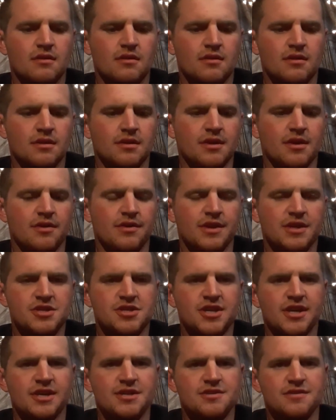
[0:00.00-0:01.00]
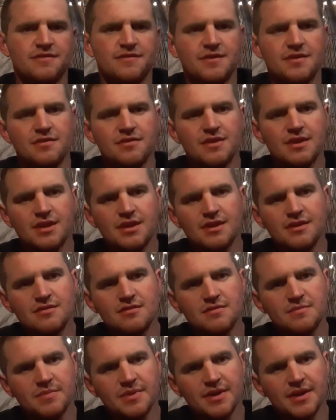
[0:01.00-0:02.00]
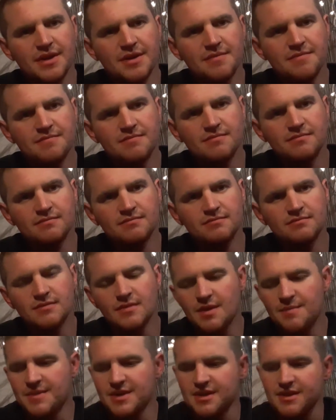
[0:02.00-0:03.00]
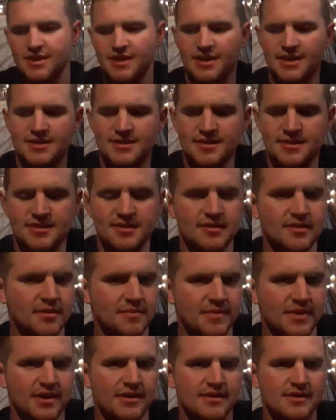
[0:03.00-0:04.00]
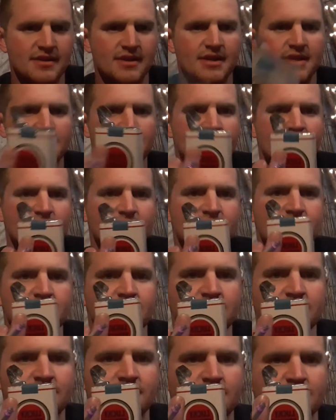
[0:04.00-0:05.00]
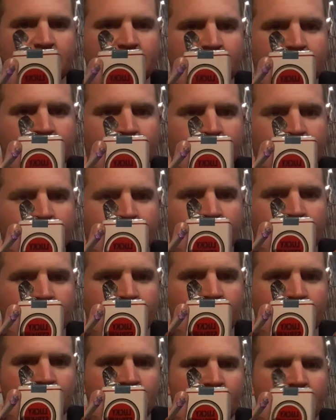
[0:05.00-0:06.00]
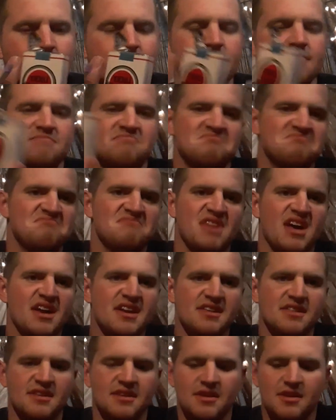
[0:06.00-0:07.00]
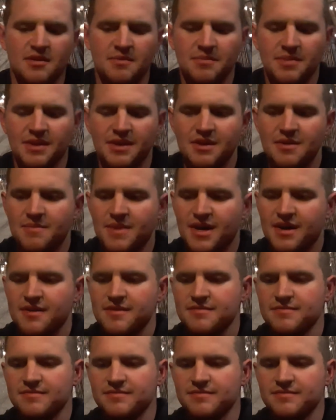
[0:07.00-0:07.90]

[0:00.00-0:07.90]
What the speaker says: You know, they change a few things, but I mean, this compared to this, not anything to complain about.